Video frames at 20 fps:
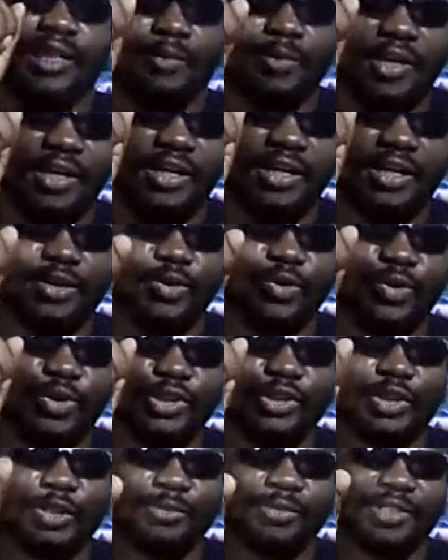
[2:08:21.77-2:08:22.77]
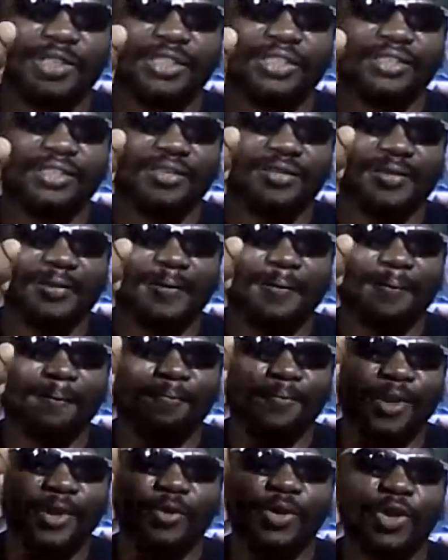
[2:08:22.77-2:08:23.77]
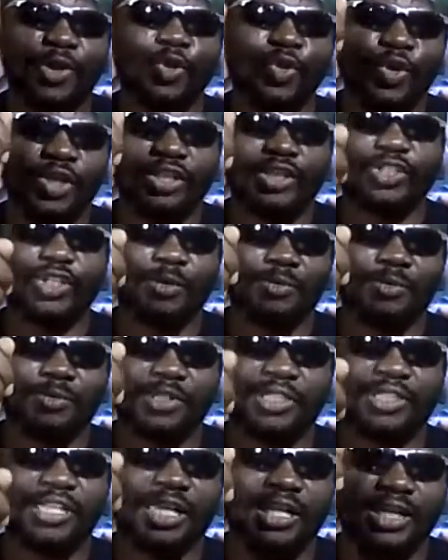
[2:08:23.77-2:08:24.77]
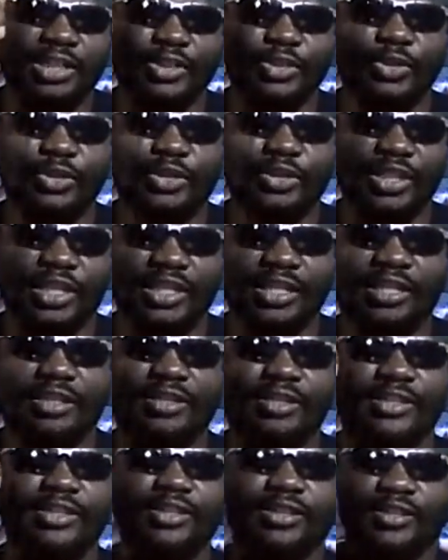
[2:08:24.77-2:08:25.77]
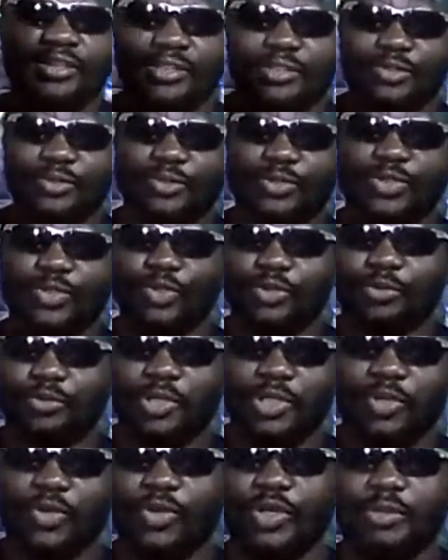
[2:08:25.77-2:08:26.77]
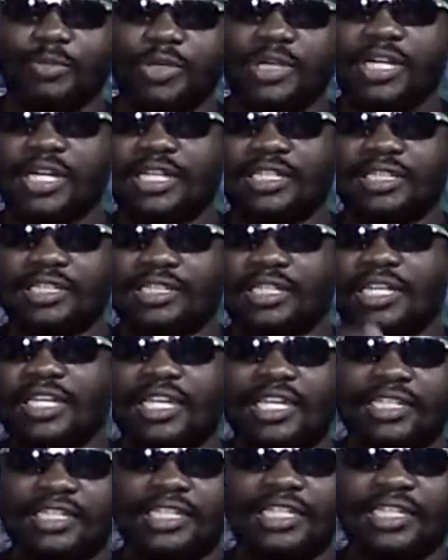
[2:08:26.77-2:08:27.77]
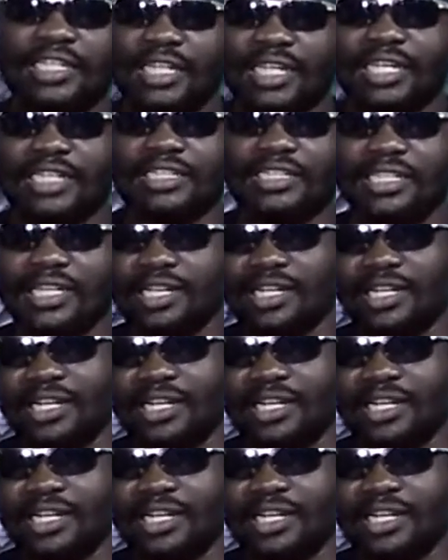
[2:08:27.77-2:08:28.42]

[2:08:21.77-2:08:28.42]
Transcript: knows something. They were doing something that they shouldn't be doing because it's against international laws.